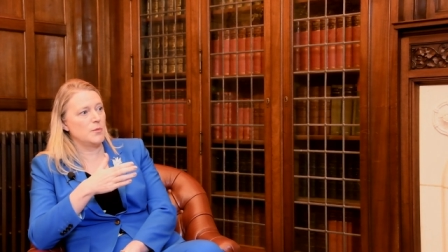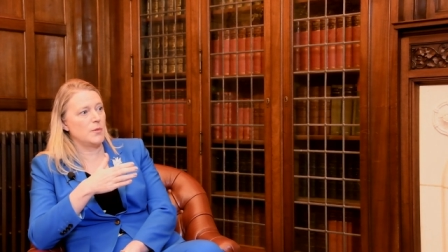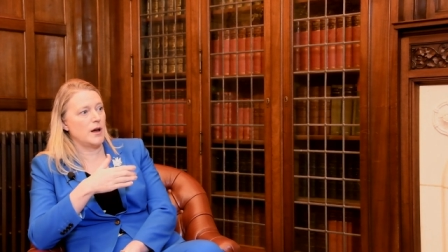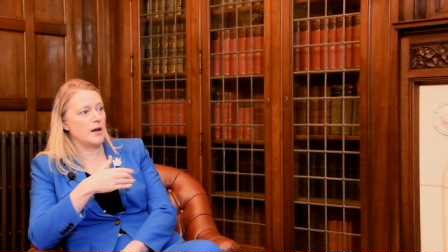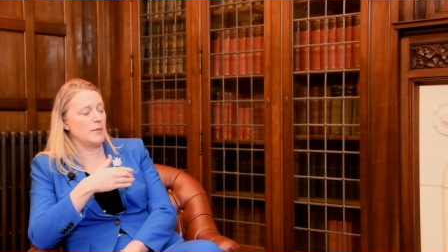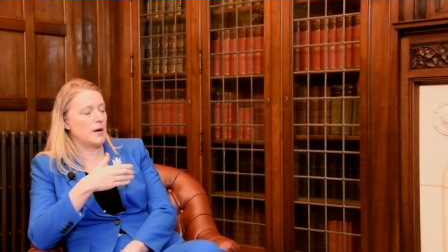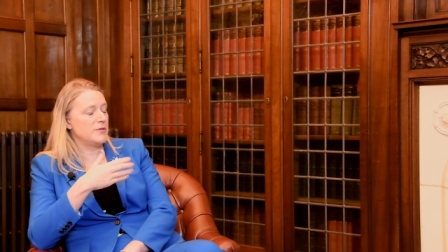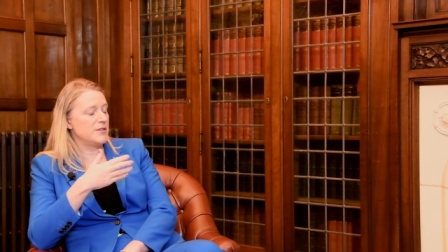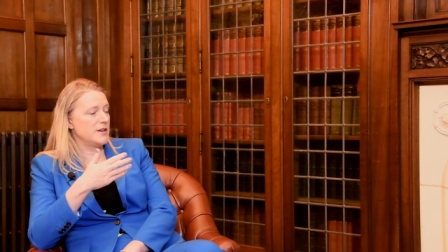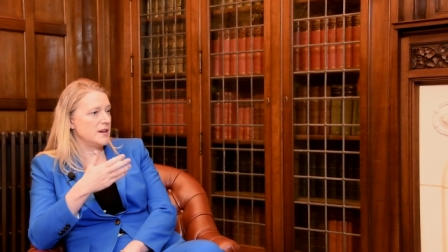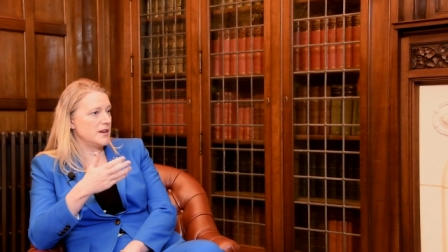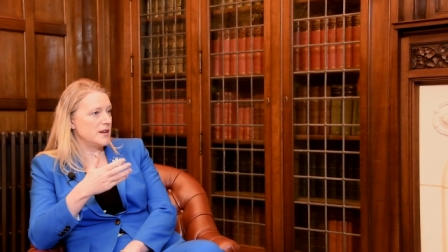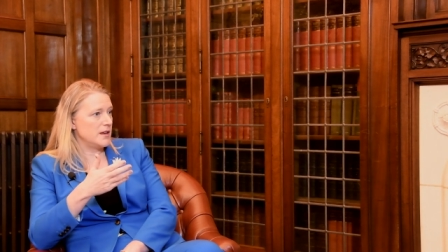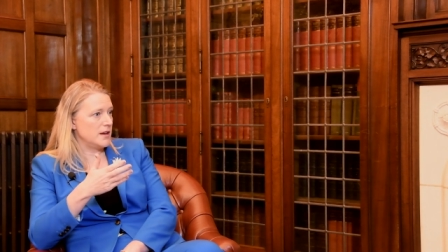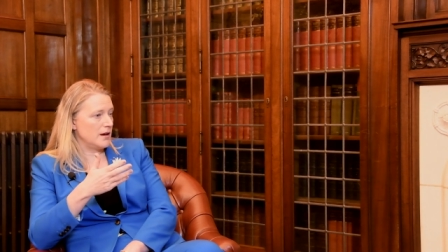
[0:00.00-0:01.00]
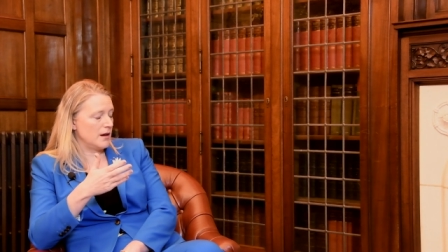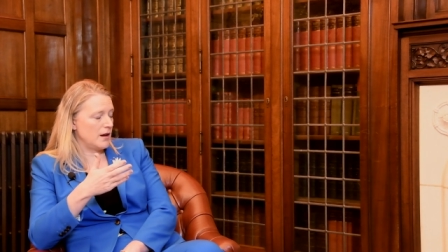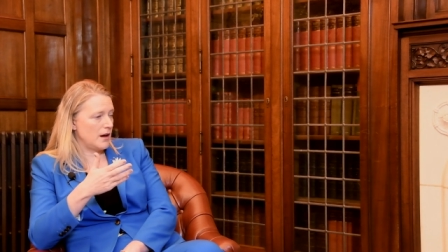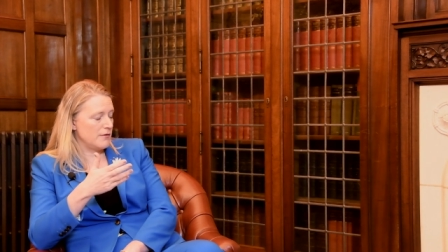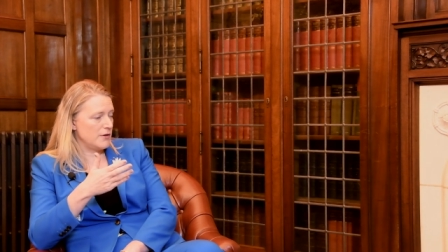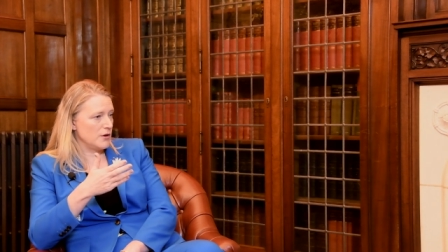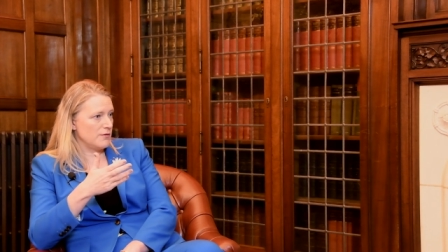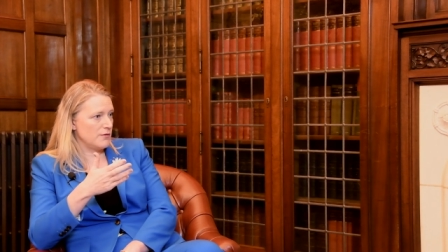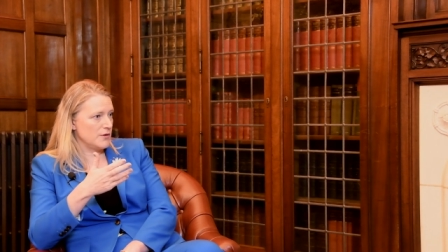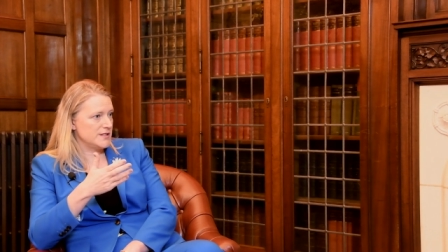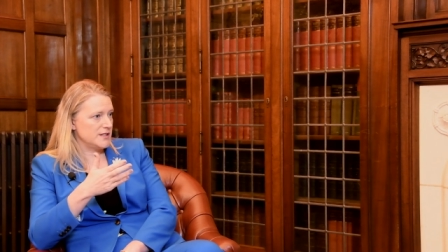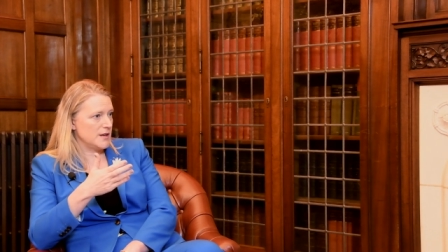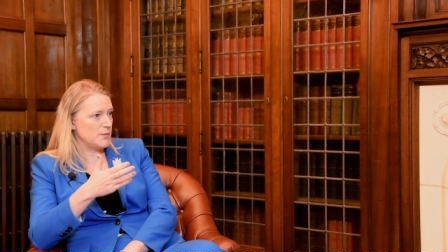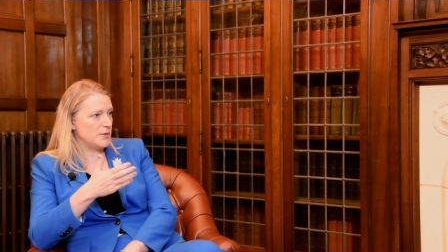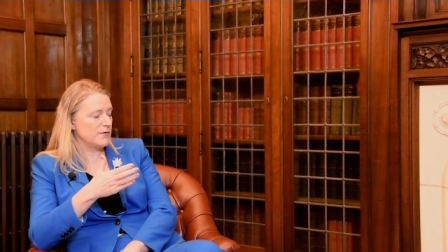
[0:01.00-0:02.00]
Um, I'm thinking uh, of here, for
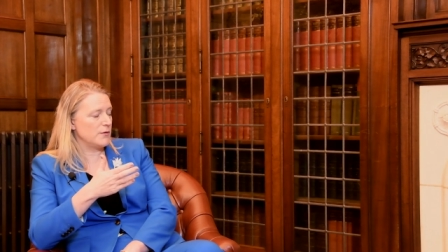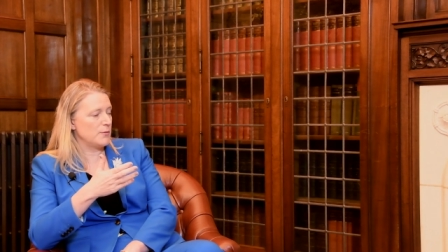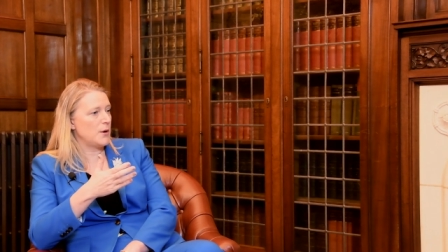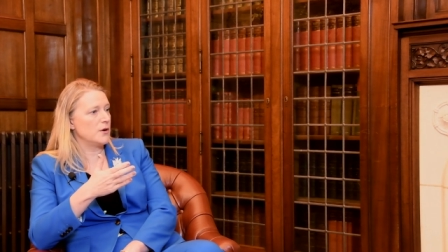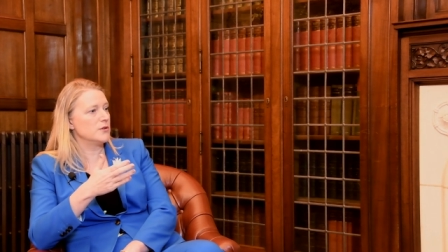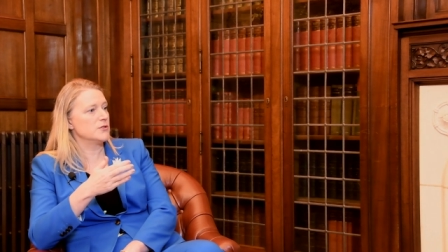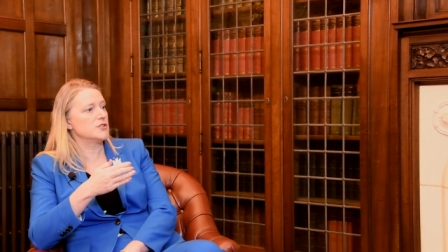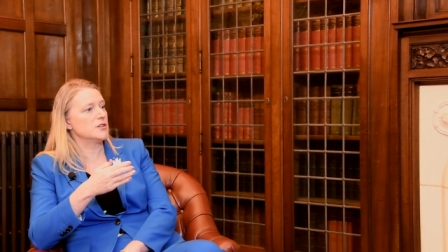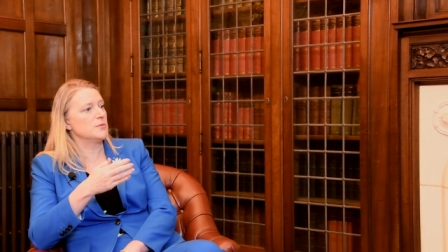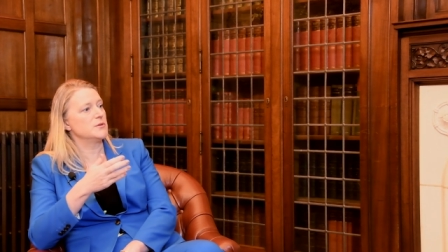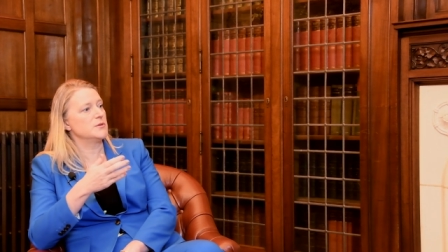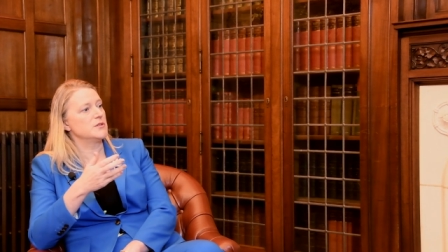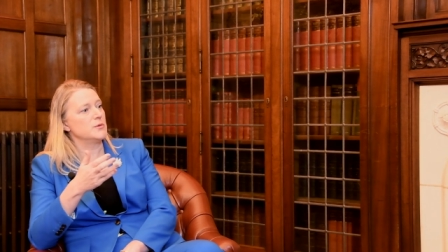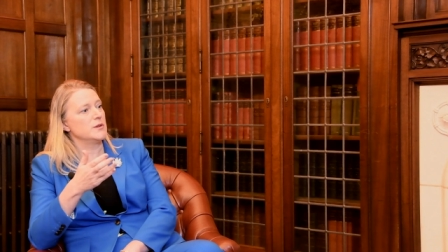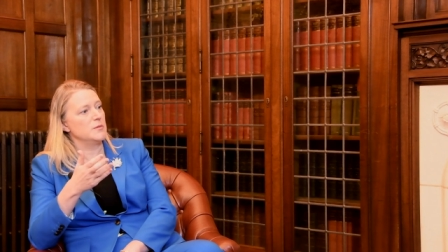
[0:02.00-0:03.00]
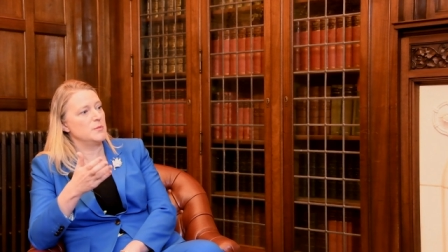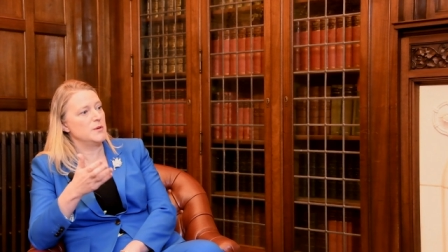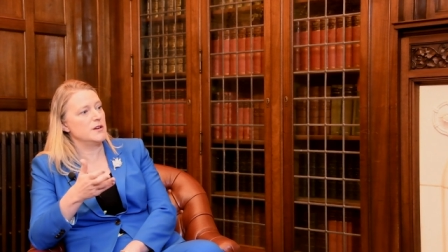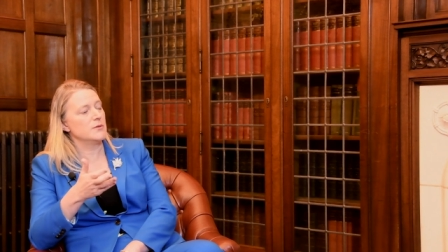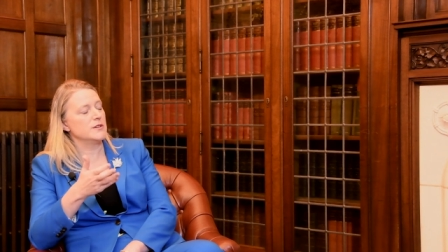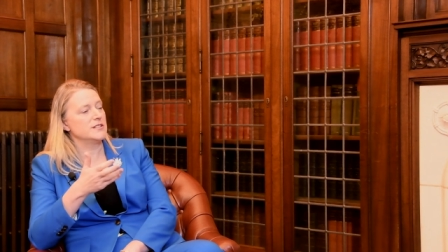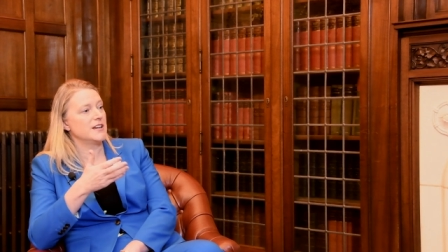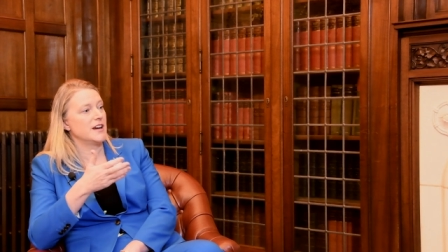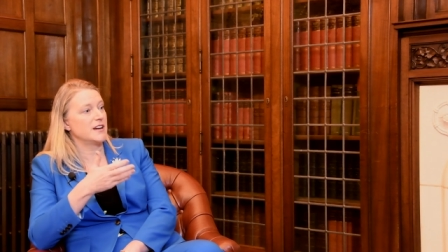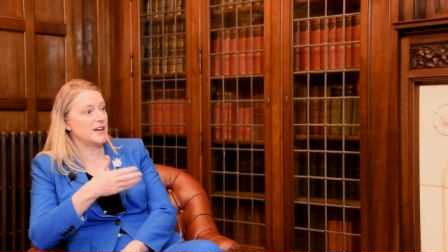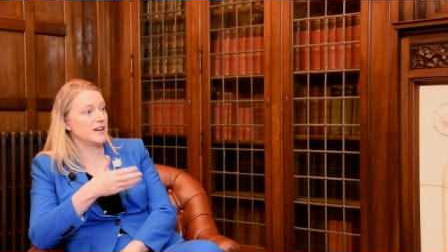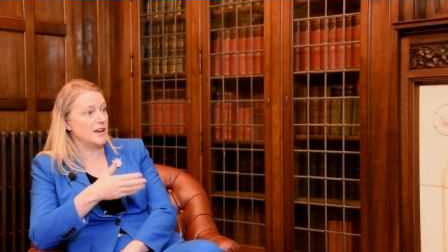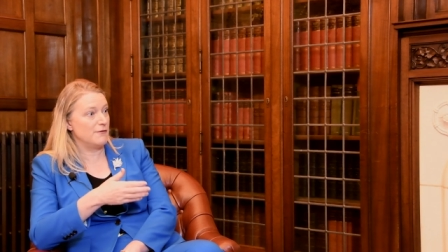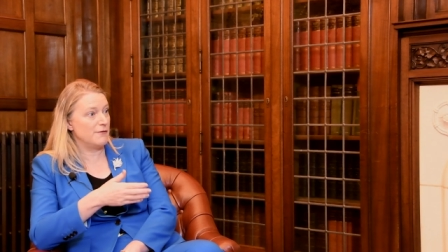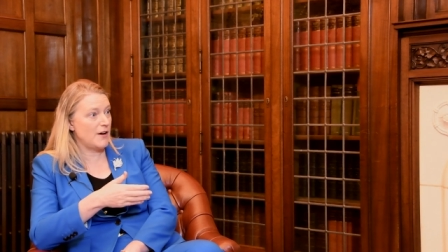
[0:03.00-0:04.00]
example, of the partnership between BioNTech
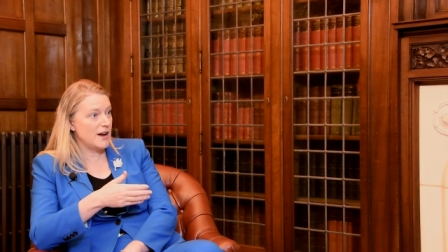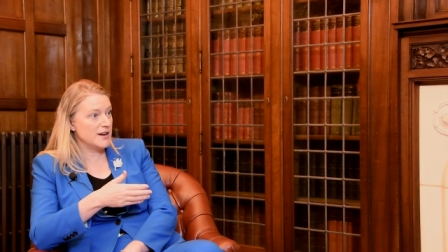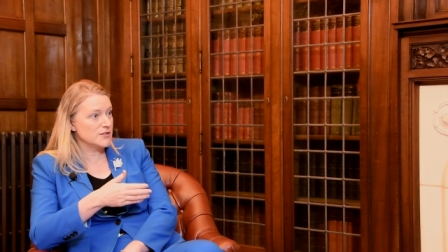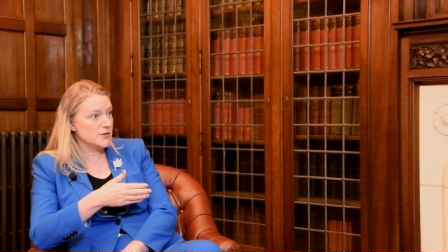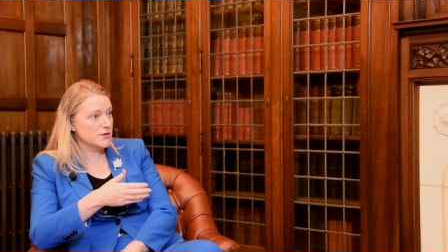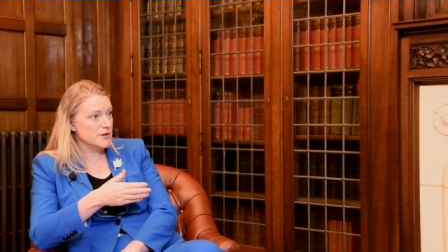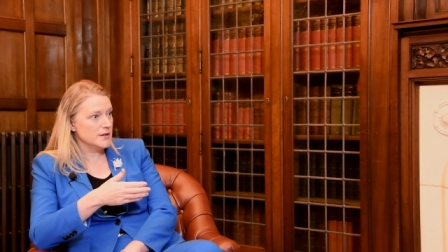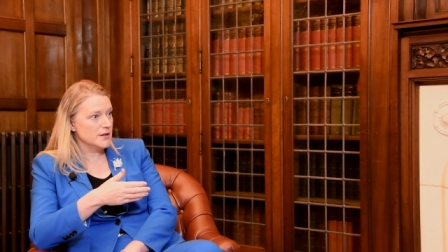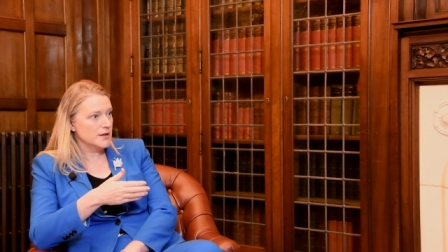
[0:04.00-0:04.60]
and Pfizer,